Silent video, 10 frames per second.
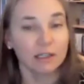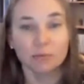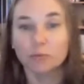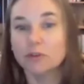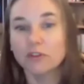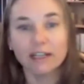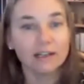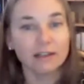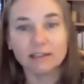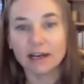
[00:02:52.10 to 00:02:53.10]
moving
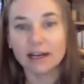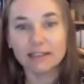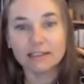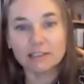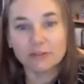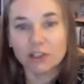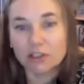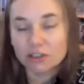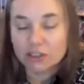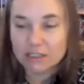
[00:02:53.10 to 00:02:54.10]
a lot in different
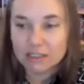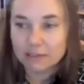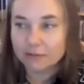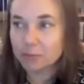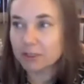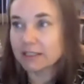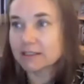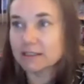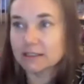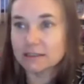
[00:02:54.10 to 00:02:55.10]
cultures and different
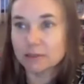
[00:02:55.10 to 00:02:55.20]
places.